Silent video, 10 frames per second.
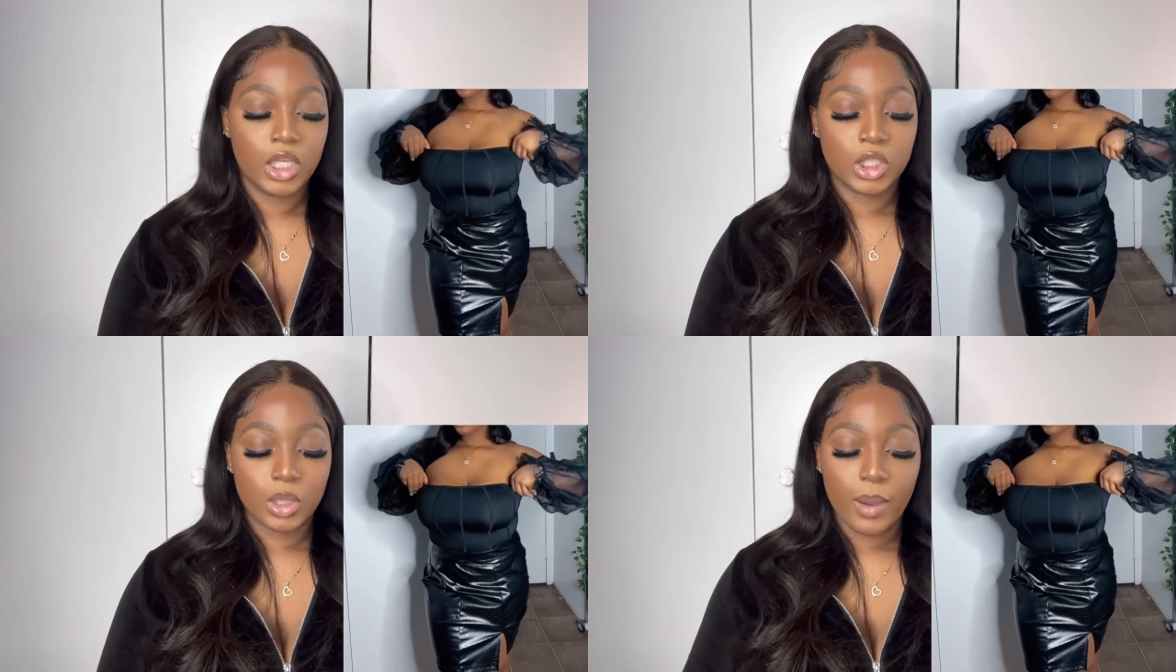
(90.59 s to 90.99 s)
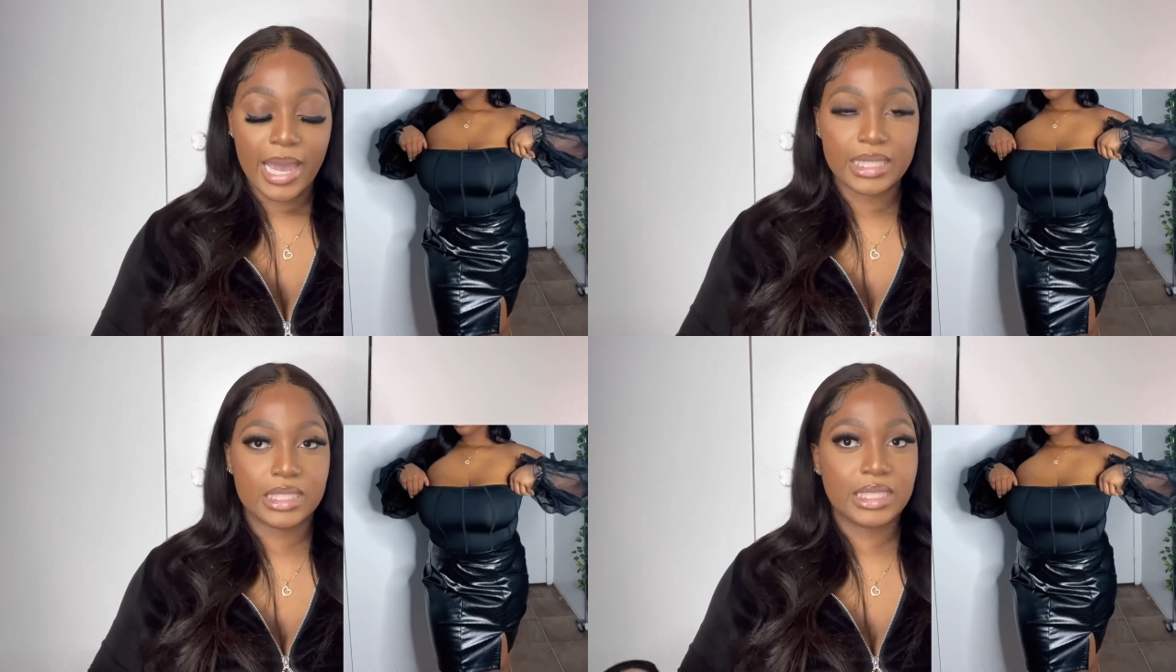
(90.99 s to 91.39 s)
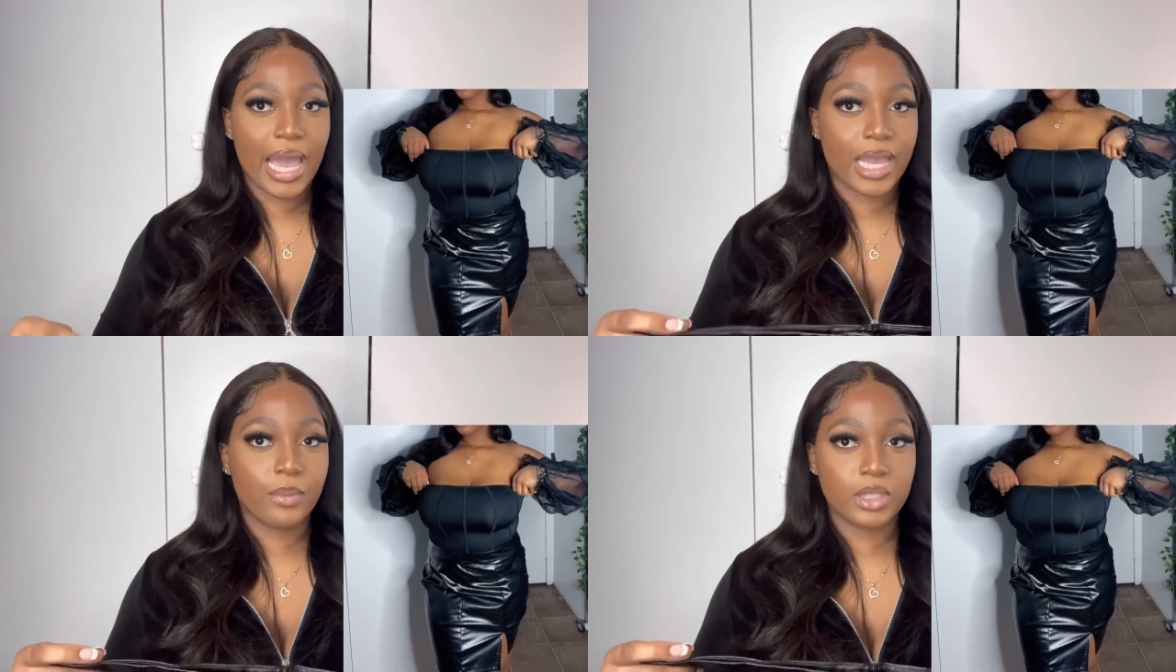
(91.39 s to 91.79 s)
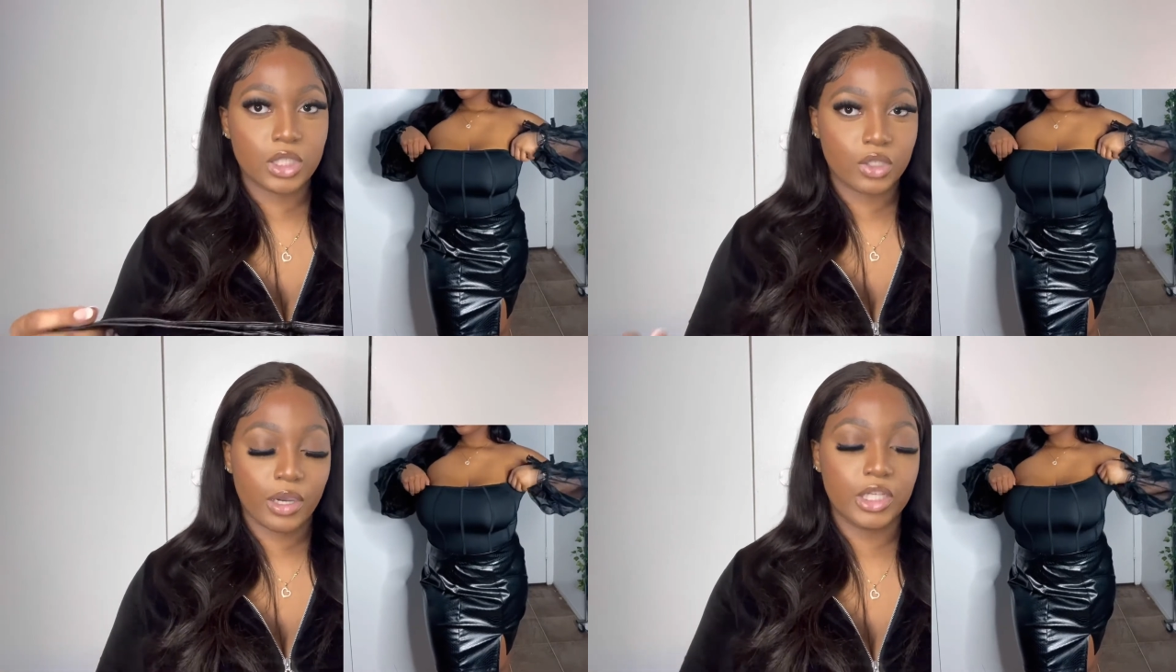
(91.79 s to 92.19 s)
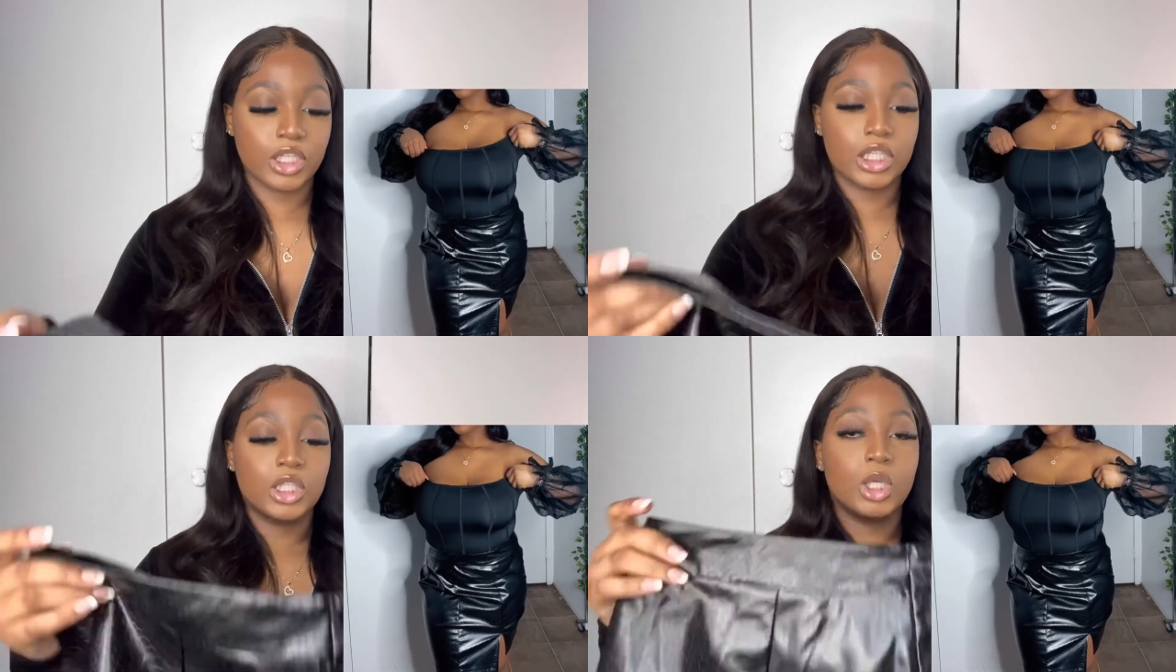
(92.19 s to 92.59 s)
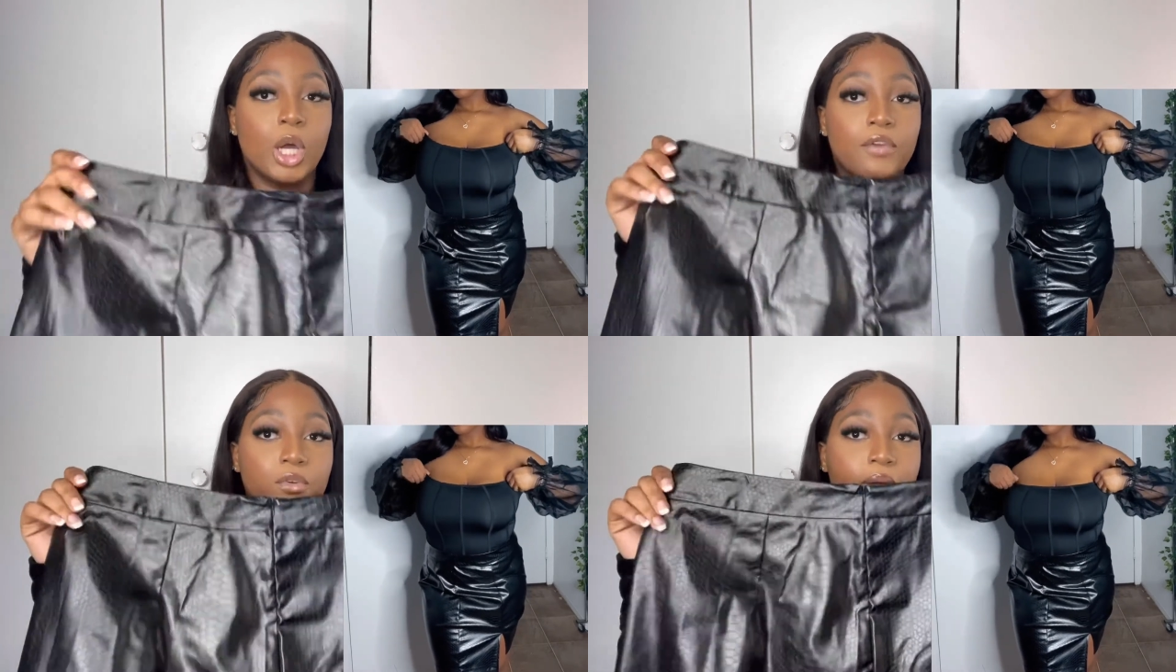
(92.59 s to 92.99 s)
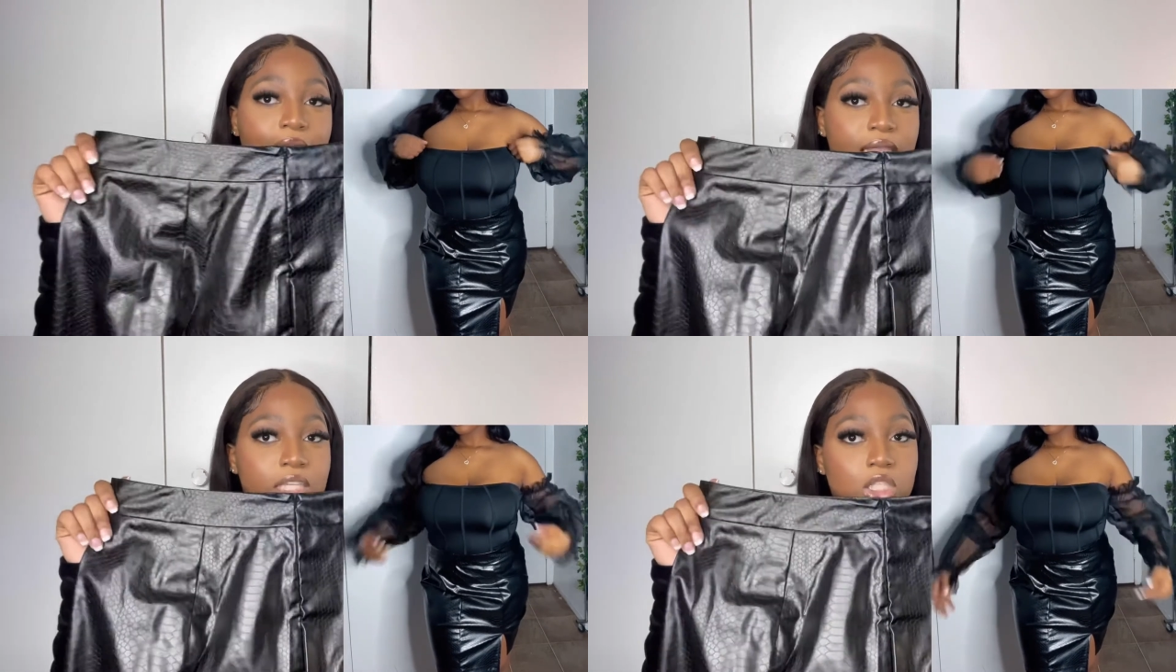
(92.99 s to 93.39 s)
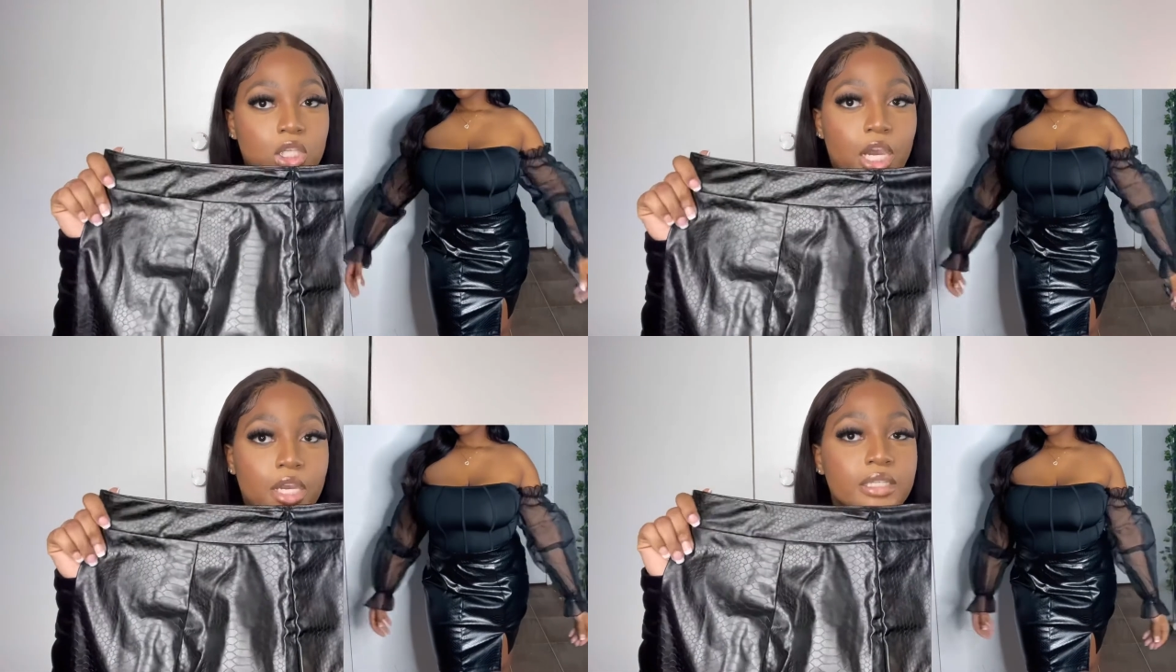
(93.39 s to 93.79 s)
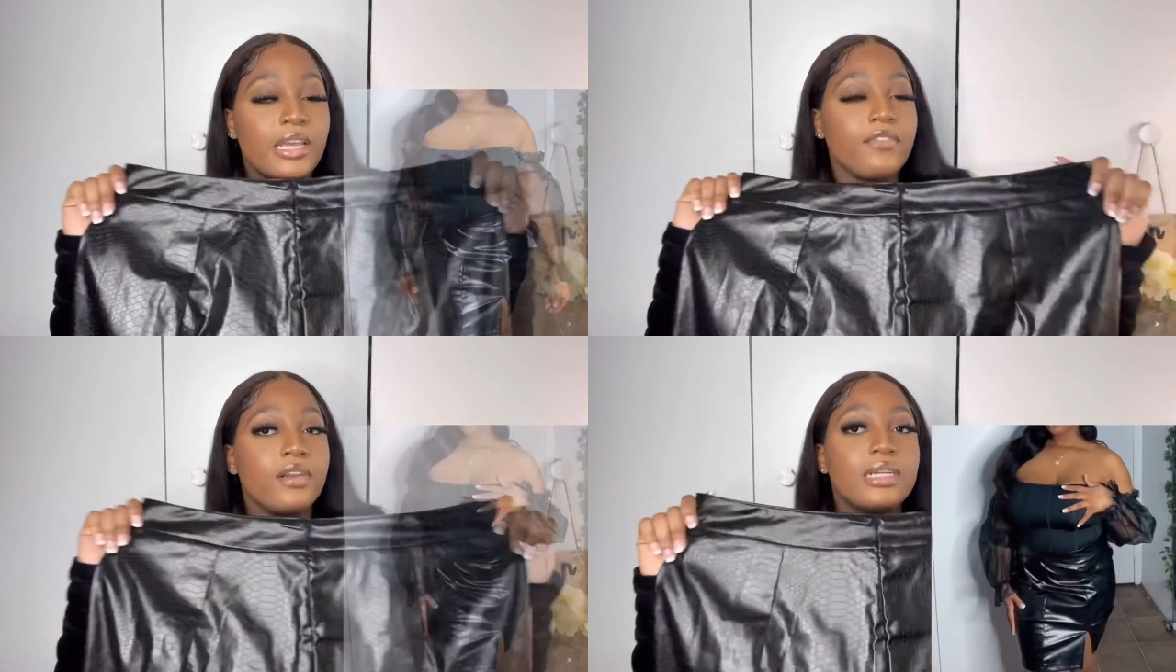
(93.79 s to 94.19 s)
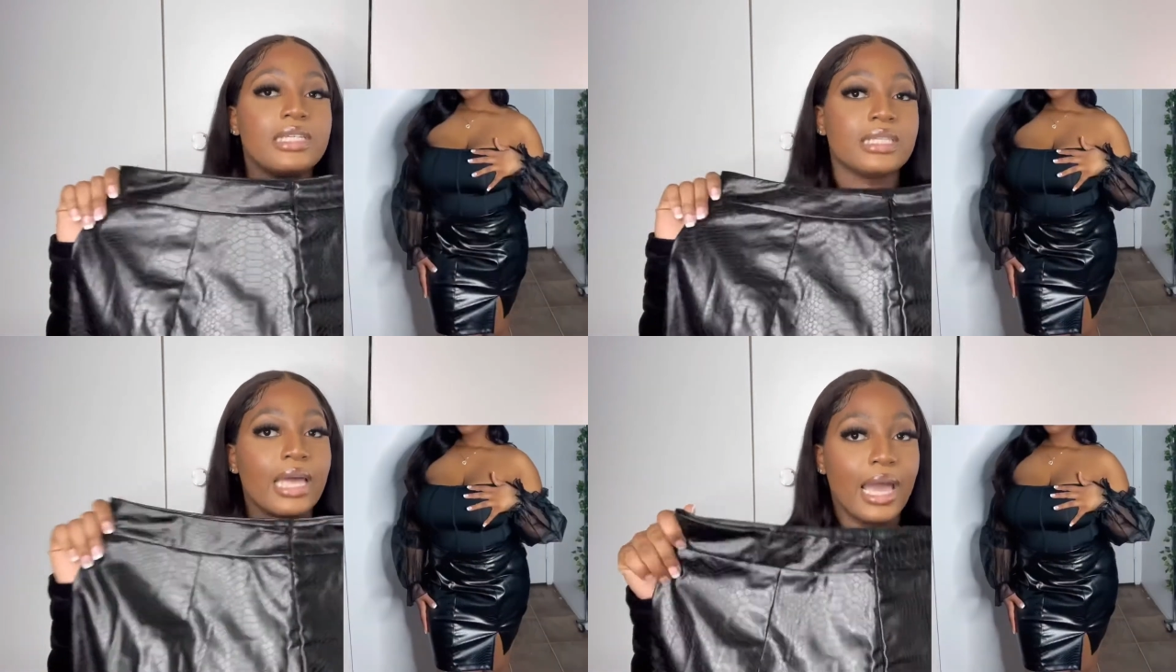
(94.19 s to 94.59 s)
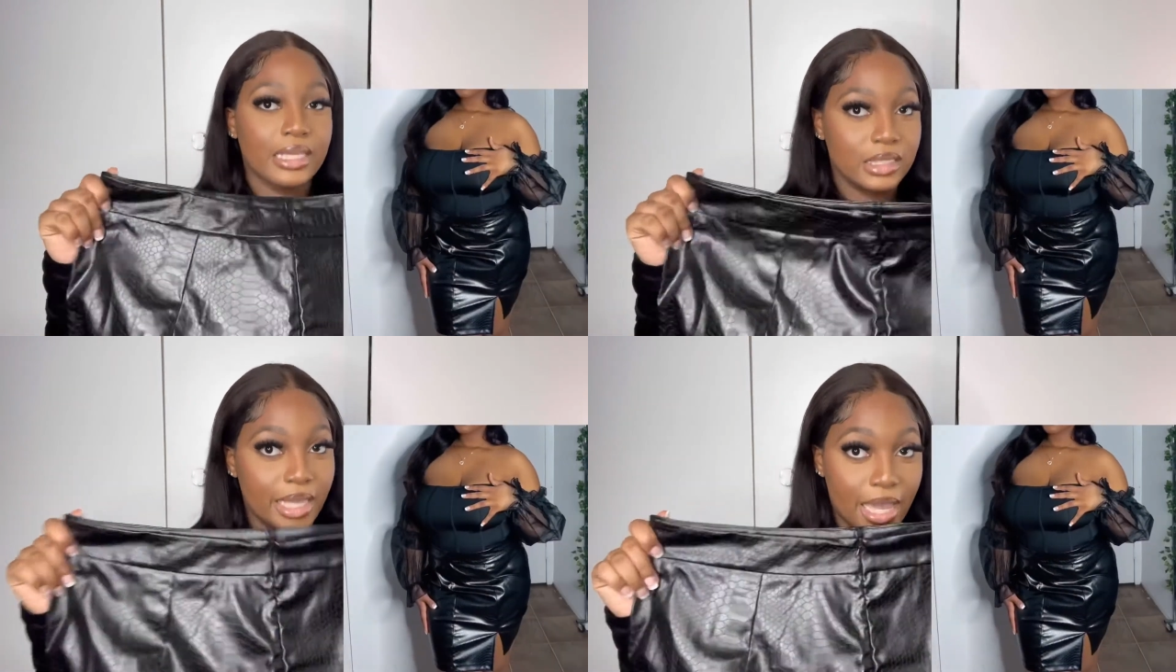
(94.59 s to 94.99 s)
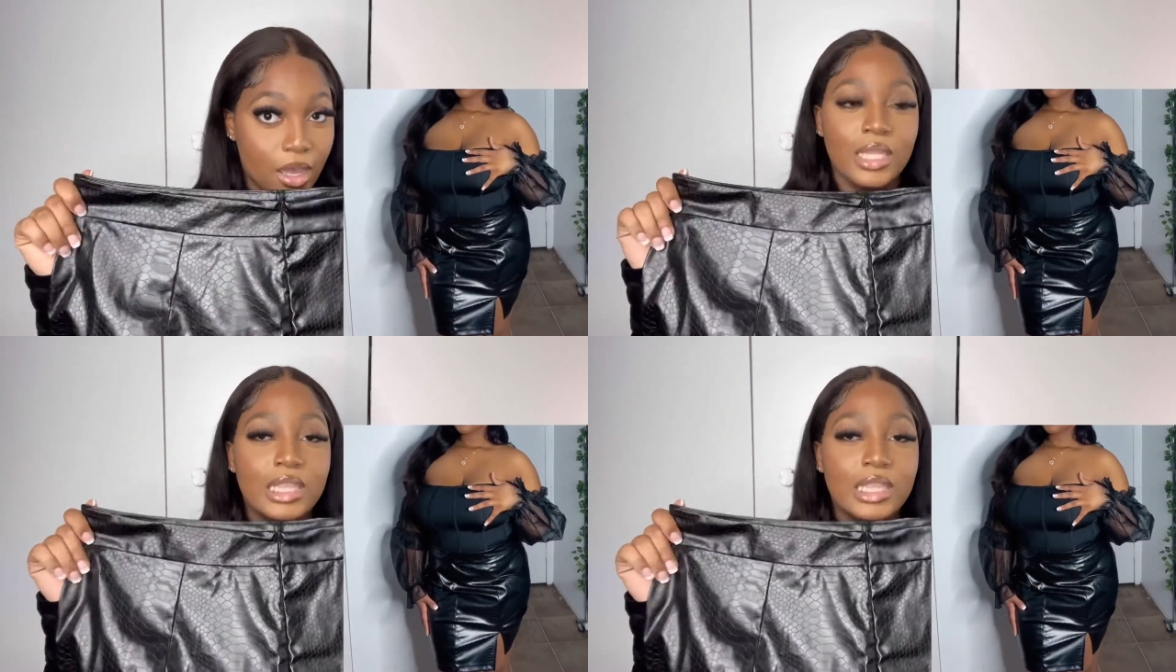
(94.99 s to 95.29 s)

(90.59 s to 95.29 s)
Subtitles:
So I had to tie it with the scrunchie. So if you get this skirt, definitely size down.